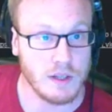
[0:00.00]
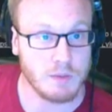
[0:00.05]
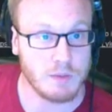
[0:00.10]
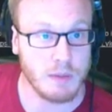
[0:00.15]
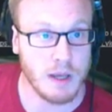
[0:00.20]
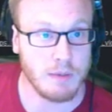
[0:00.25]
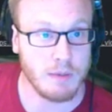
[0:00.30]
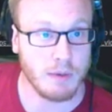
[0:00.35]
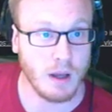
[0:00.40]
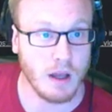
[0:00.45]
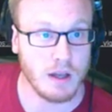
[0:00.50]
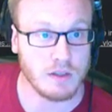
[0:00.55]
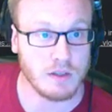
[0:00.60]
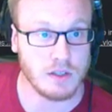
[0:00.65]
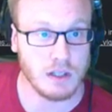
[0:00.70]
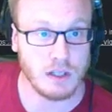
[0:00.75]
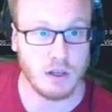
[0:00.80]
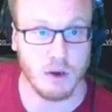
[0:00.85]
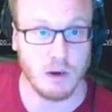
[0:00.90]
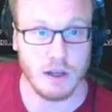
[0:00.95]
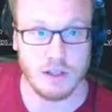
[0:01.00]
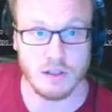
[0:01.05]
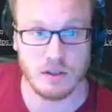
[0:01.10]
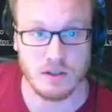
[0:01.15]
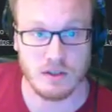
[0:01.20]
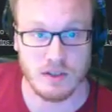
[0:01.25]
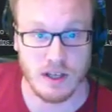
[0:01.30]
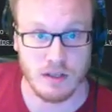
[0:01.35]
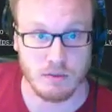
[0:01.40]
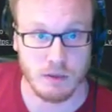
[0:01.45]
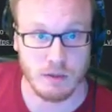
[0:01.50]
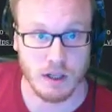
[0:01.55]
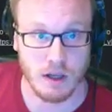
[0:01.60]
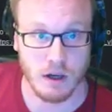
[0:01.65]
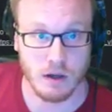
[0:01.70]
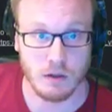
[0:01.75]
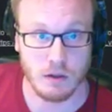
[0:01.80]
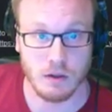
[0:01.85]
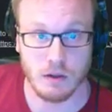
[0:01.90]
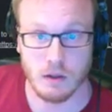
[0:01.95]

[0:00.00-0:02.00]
people asking questions as we go.